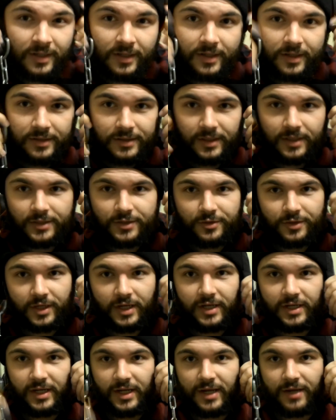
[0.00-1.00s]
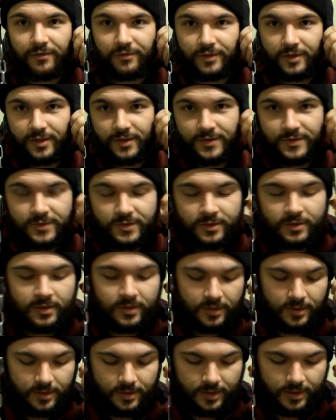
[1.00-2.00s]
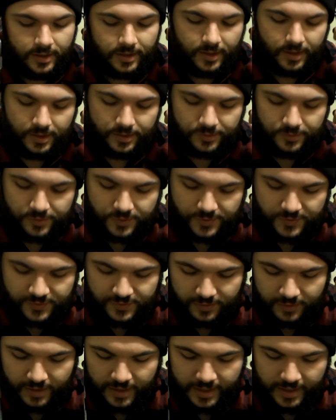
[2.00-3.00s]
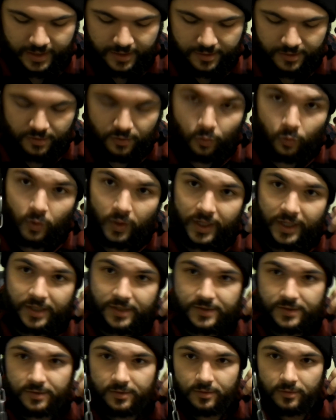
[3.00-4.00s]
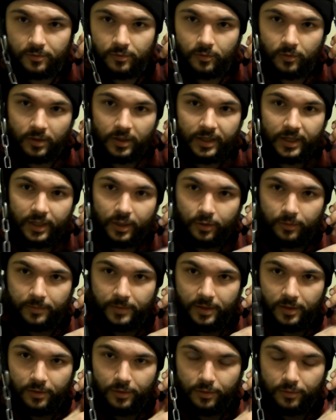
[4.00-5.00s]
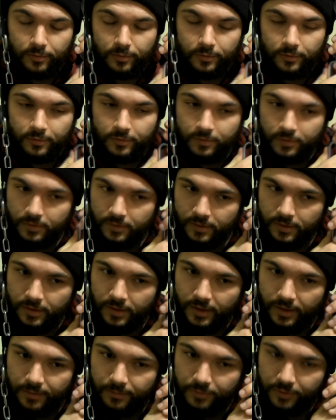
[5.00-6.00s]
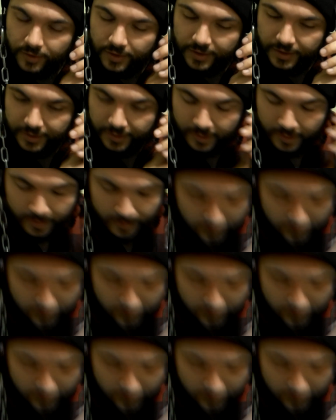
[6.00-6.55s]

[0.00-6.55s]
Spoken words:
and then you kind of have this, and you just slide a weight or a kettlebell through, and put it here,